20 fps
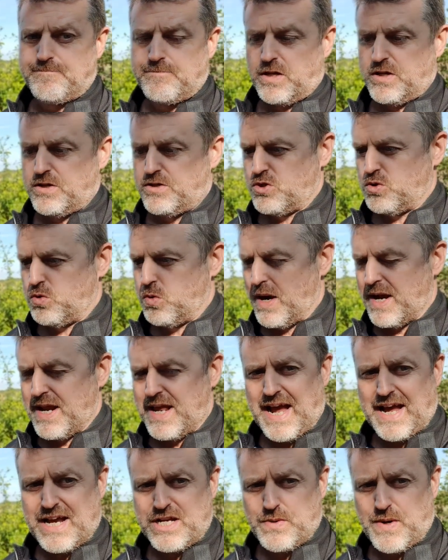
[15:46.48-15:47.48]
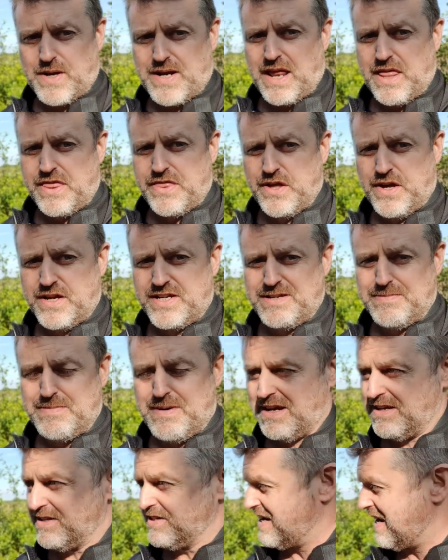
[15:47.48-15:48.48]
28, 29, 30
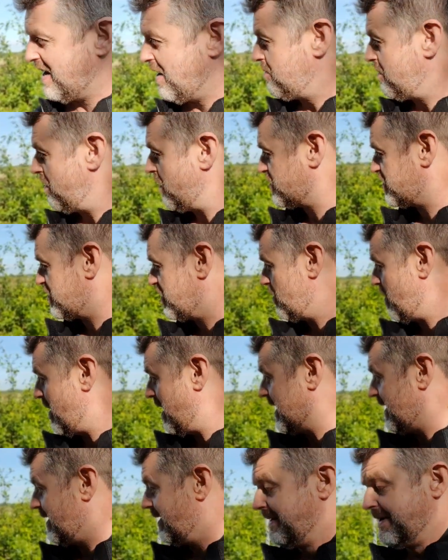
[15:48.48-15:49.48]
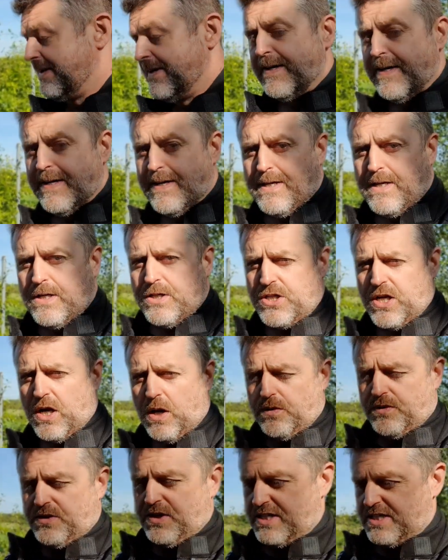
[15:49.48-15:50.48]
miles an hour most of the way. So
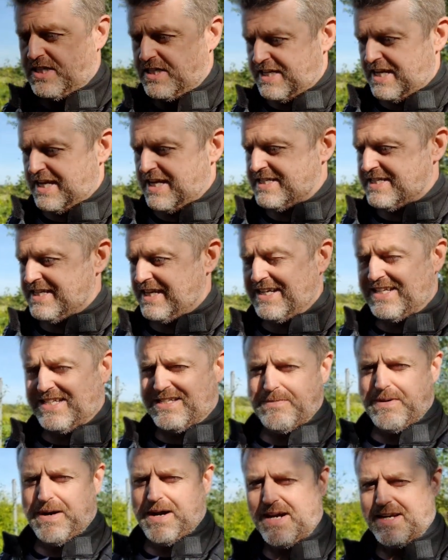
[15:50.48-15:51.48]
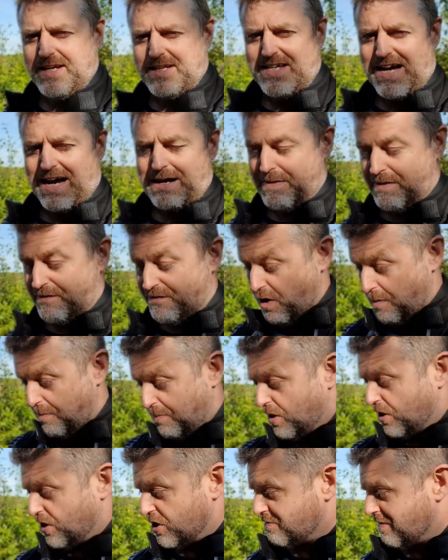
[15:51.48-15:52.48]
this is eating into my time. I've not
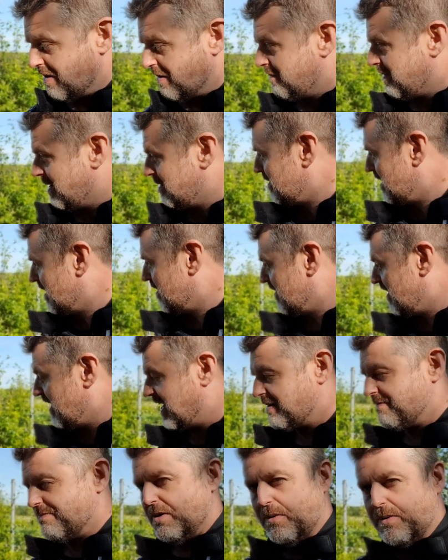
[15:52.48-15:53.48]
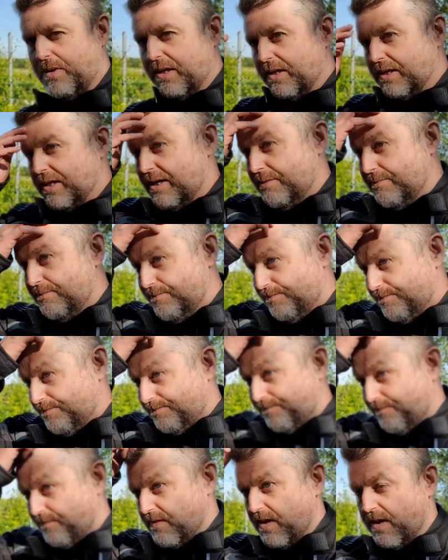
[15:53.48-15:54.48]
paused my ride, but we'll
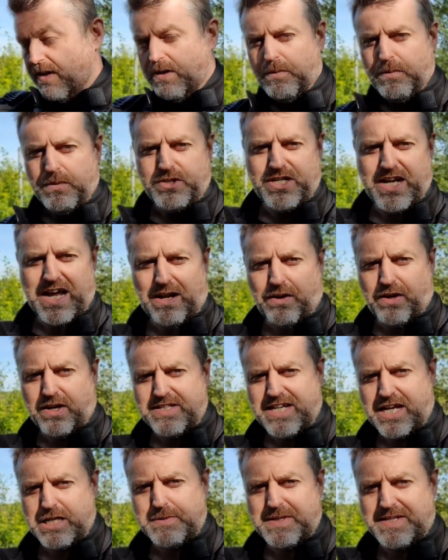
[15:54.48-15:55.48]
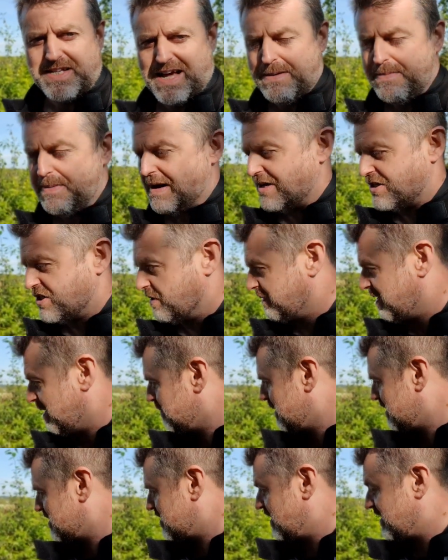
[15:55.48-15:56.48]
see how long it takes me to get back. So I'm going to
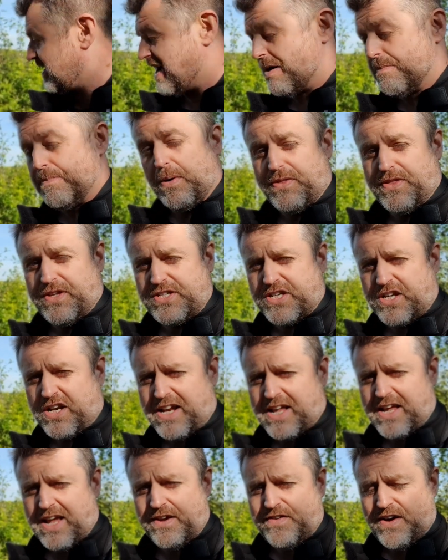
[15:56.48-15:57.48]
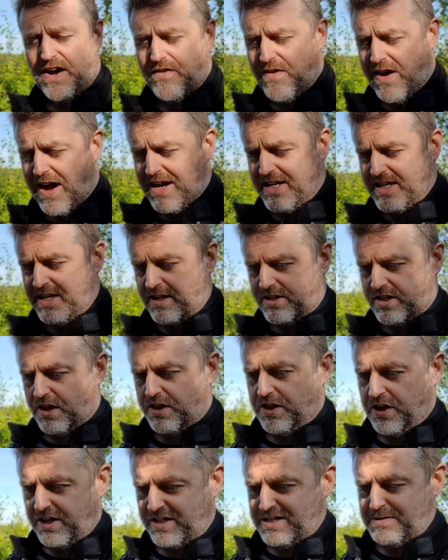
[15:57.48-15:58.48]
press on now. But this is going to, if I ride at
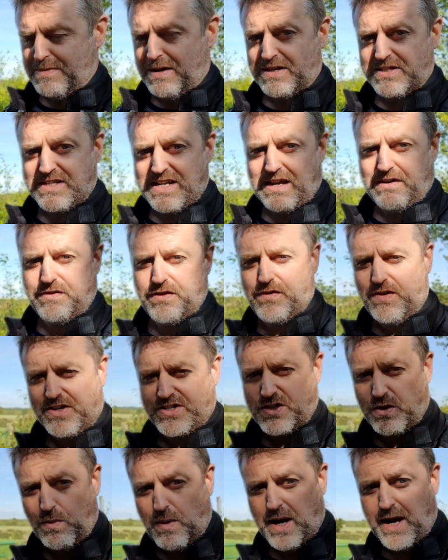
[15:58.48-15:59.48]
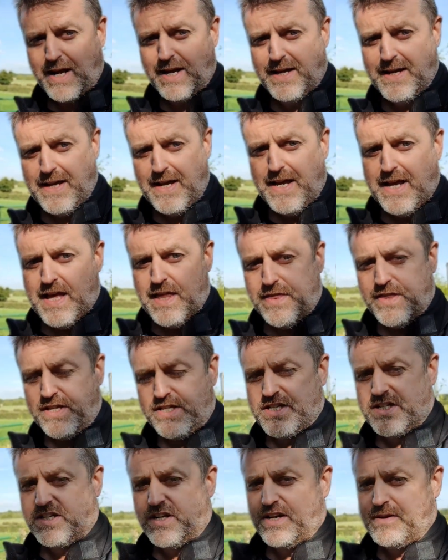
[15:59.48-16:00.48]
30 miles an hour for the rest of the way, this is
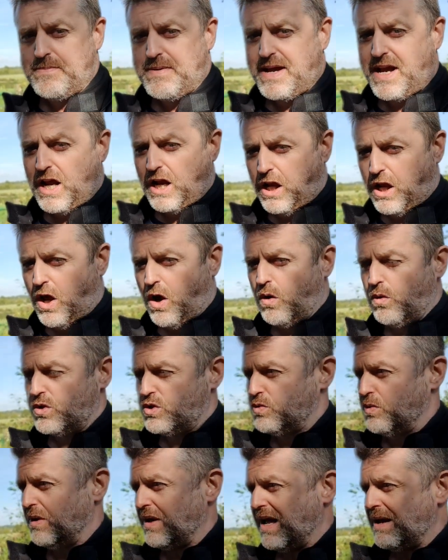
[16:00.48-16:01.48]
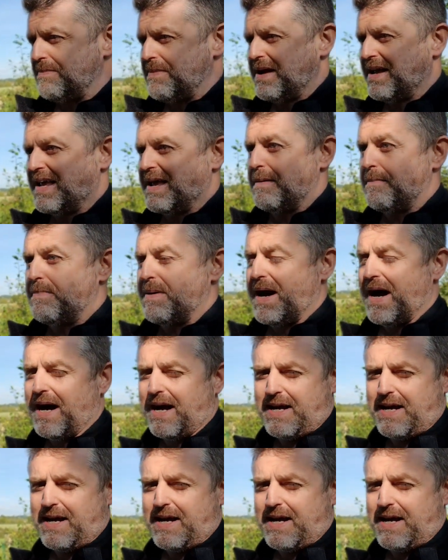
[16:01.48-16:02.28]
going to be close. Will I make it back